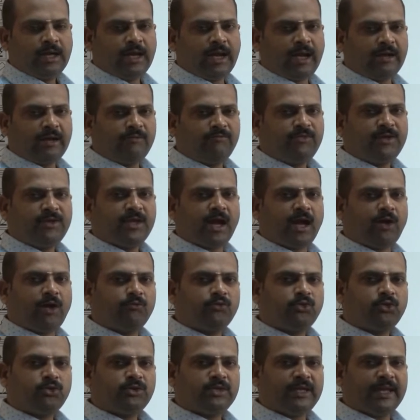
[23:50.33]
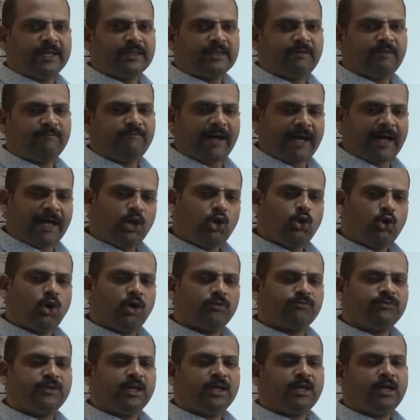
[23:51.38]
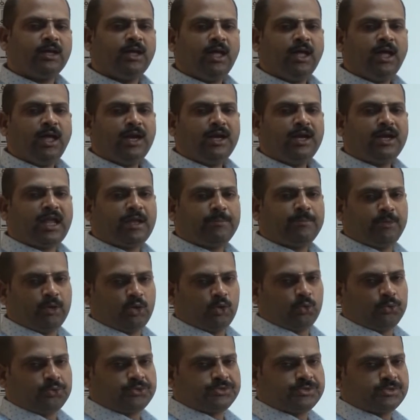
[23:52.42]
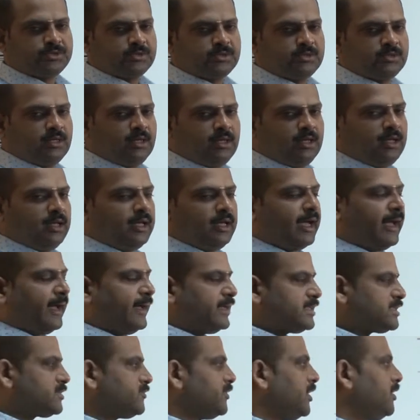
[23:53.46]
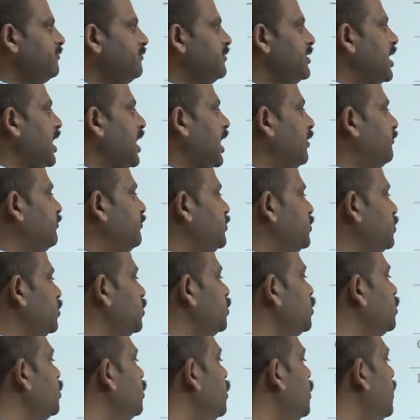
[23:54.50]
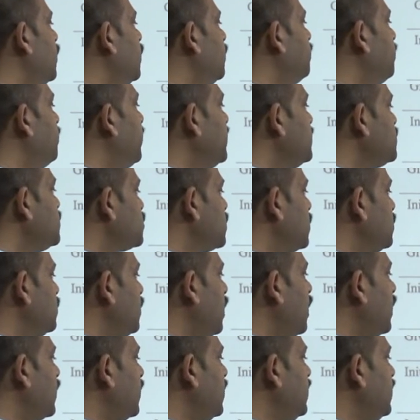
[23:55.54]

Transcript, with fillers: and we have to take the value of the neighborhoods. As well we have to mention or